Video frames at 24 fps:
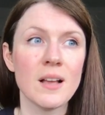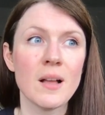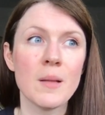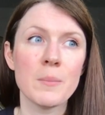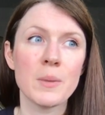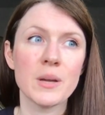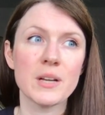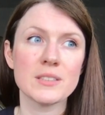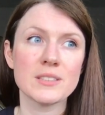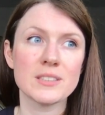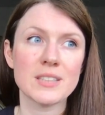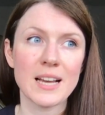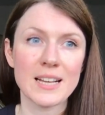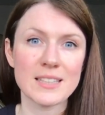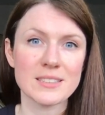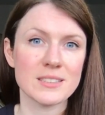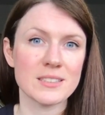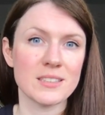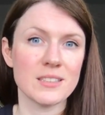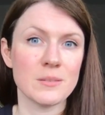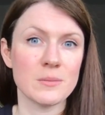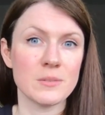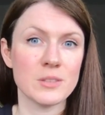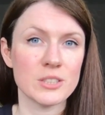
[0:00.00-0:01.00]
because that's
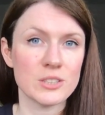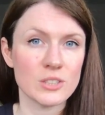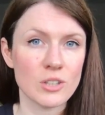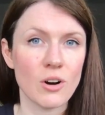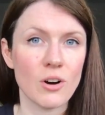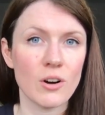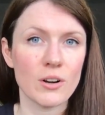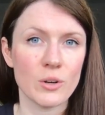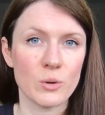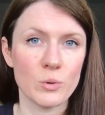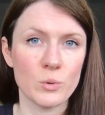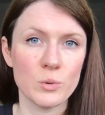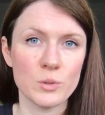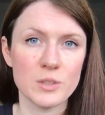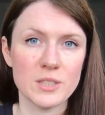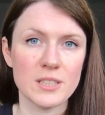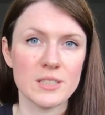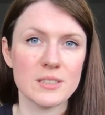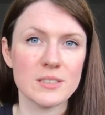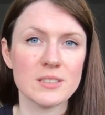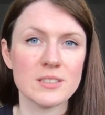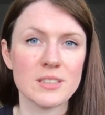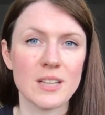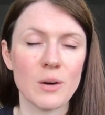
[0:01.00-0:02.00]
the target
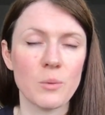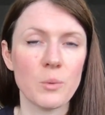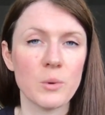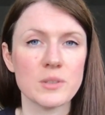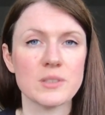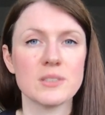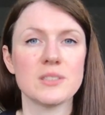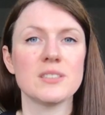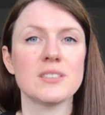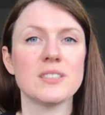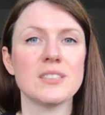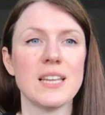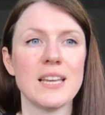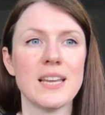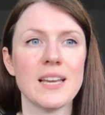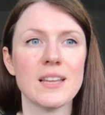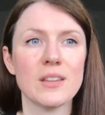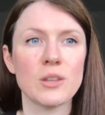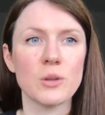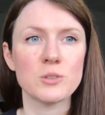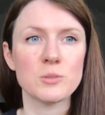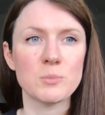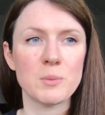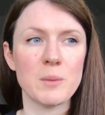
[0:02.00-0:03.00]
audience that I want to see it,
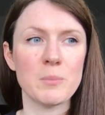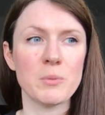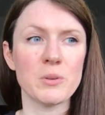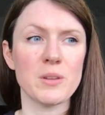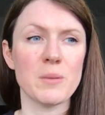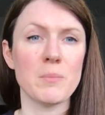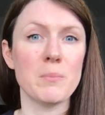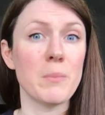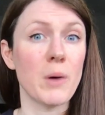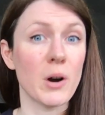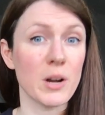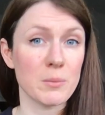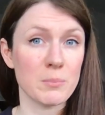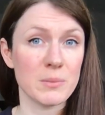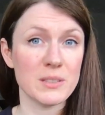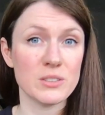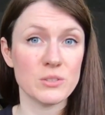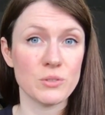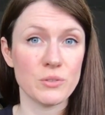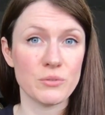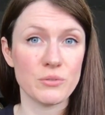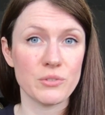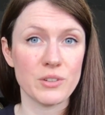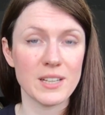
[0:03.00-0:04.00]
those people that might be
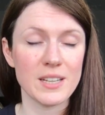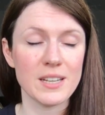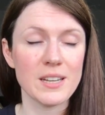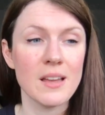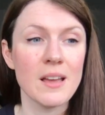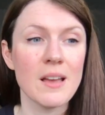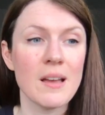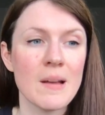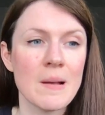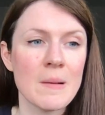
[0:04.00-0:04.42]
suffering.